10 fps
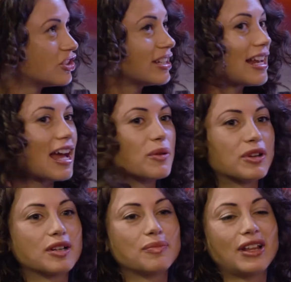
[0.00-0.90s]
she and I
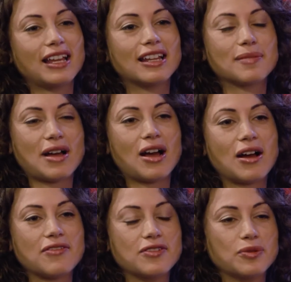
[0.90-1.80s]
were complaining about
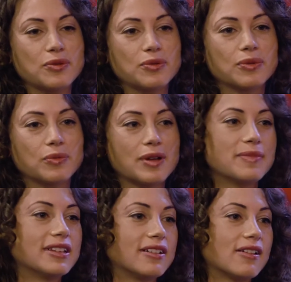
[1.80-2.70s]
how few
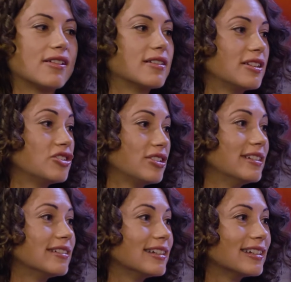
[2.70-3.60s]
women there are in
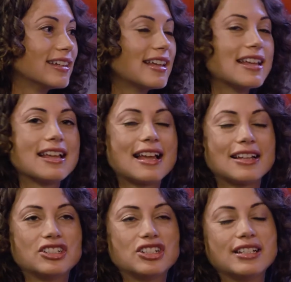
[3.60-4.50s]
engineering.
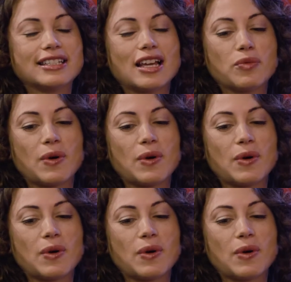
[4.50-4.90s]
And she said,